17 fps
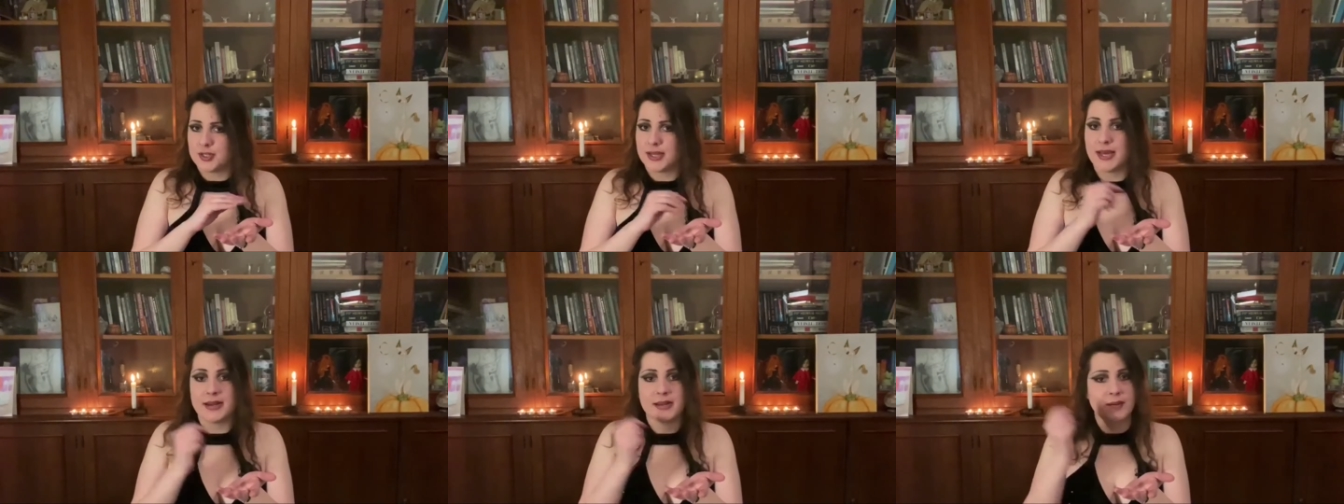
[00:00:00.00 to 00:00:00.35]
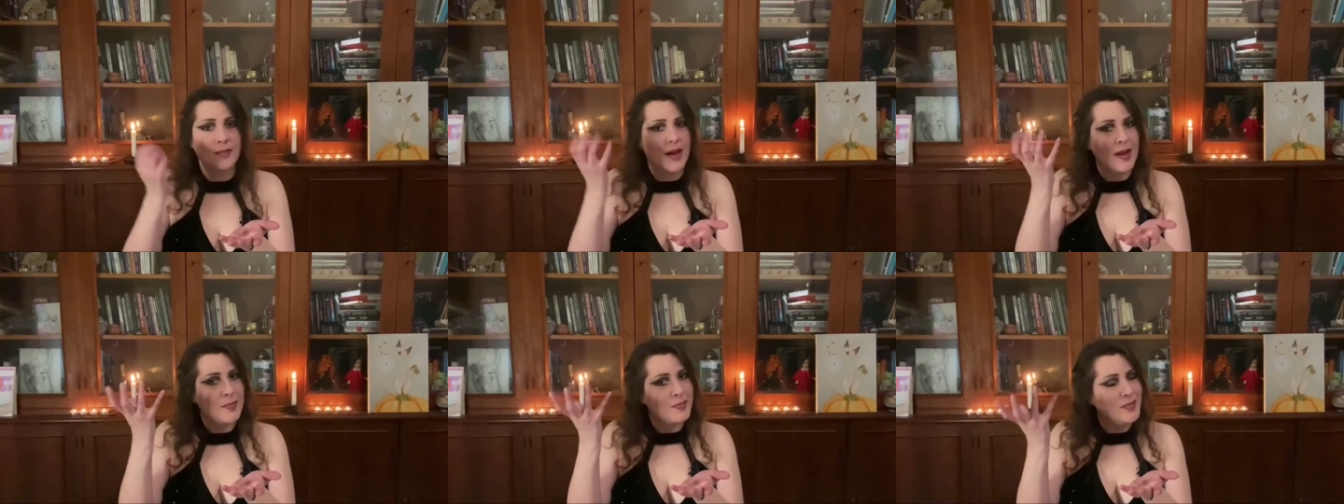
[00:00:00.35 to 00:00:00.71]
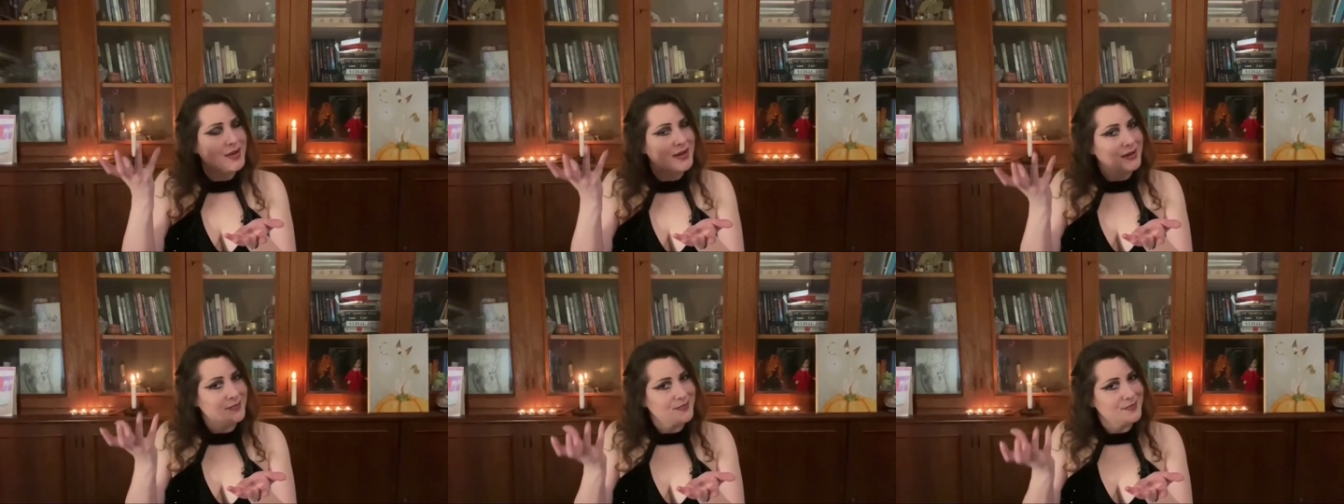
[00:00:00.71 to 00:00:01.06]
And
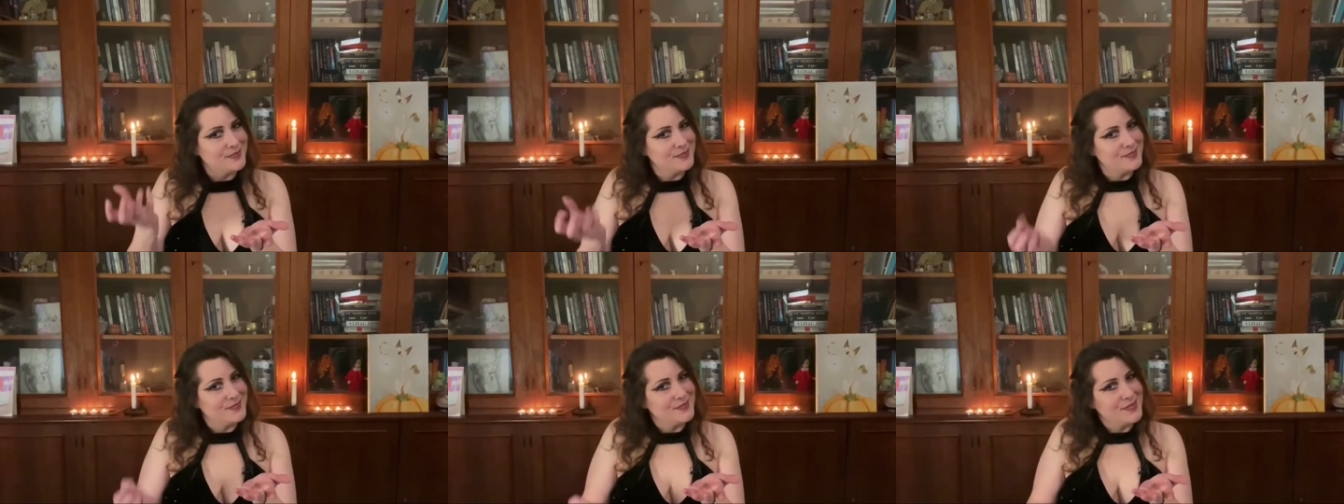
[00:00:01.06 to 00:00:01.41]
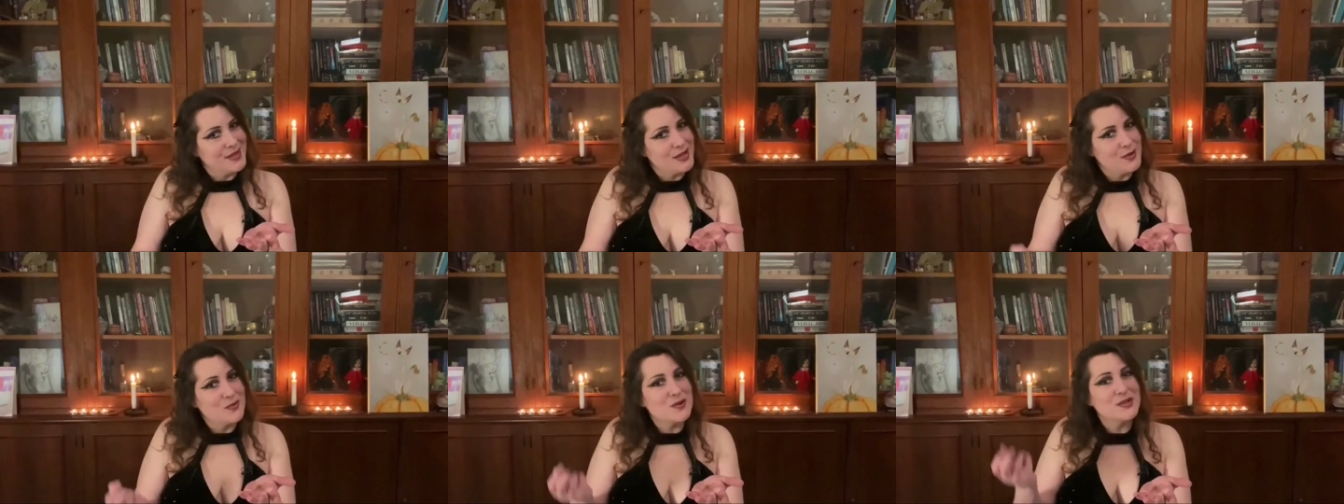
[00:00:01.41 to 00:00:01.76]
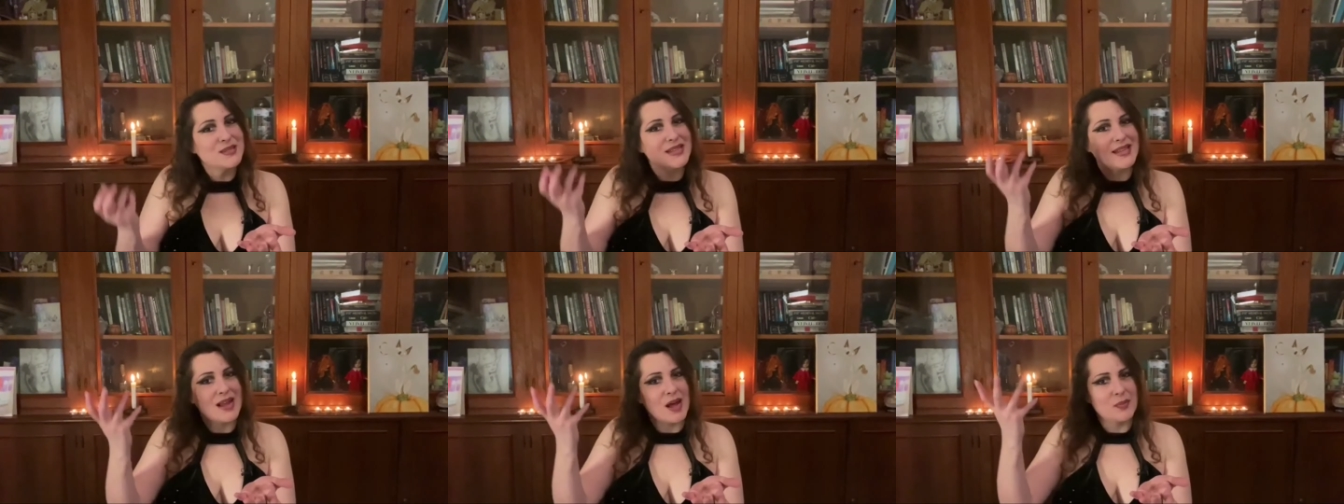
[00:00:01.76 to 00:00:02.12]
remember, he
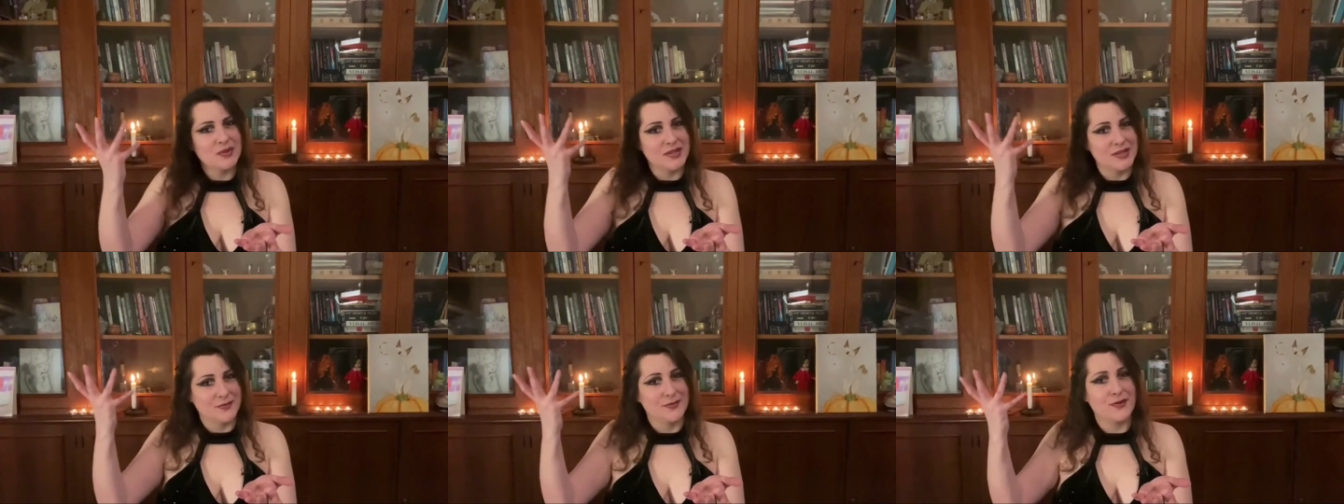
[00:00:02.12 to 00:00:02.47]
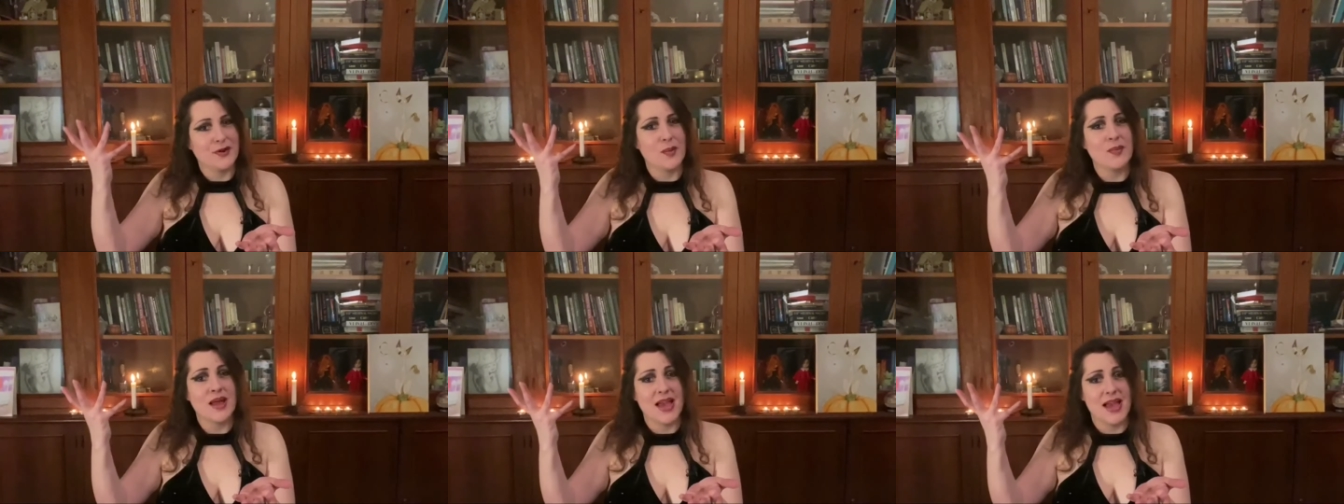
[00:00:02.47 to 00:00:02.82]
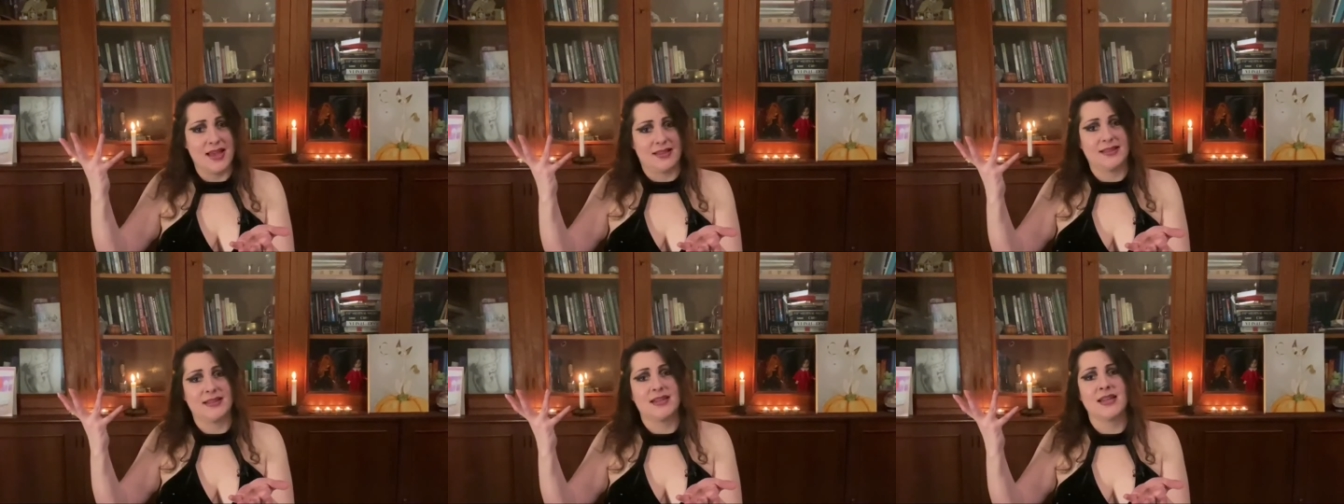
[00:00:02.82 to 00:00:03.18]
was erupting from
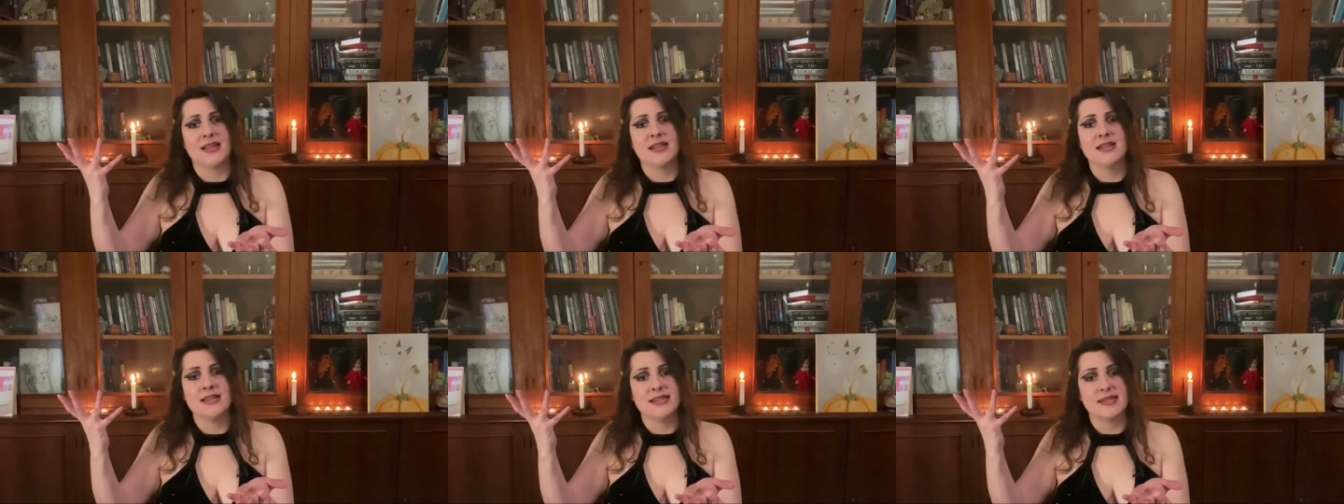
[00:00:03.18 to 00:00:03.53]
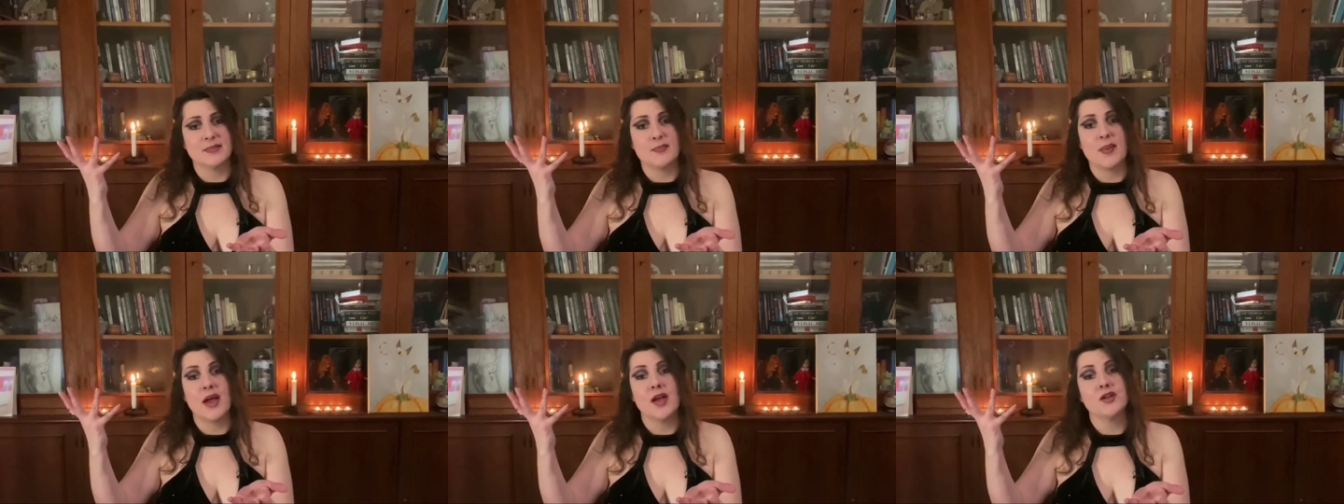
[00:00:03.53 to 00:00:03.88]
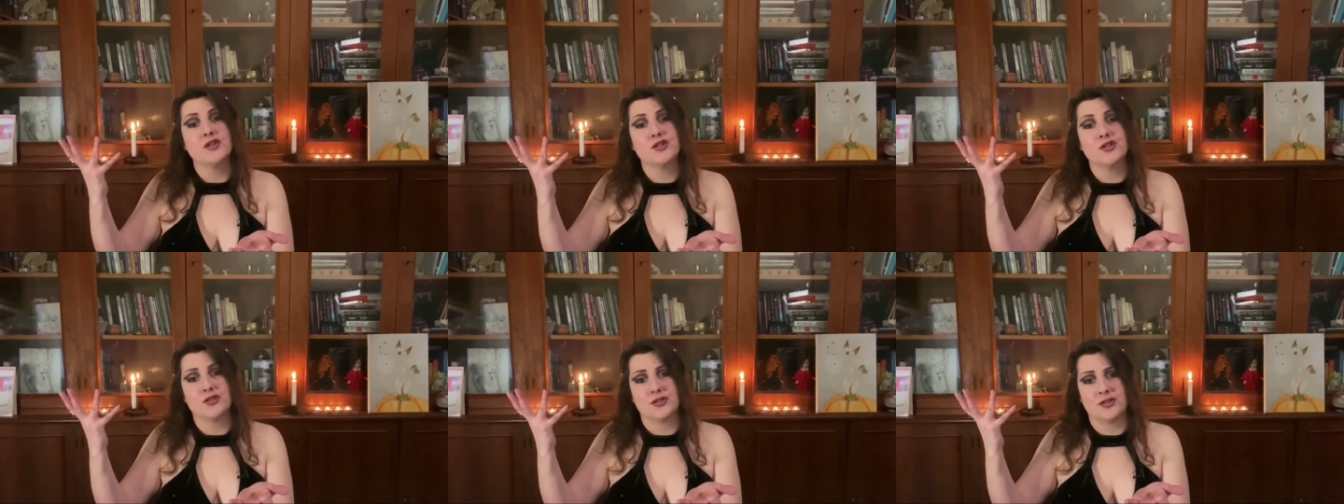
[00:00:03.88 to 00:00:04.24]
Etna in his
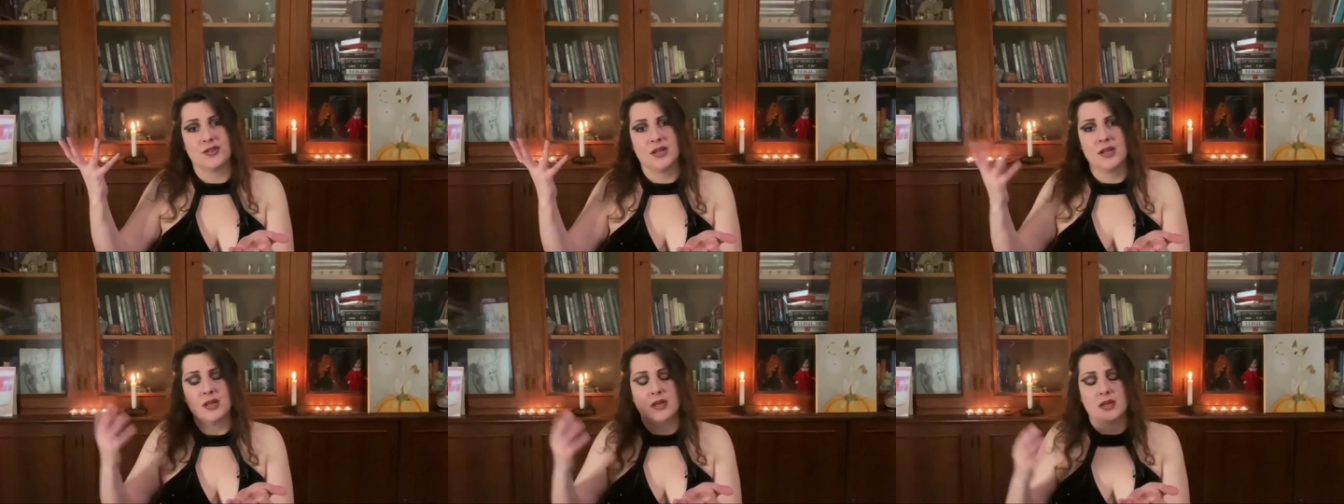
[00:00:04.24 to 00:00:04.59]
passion.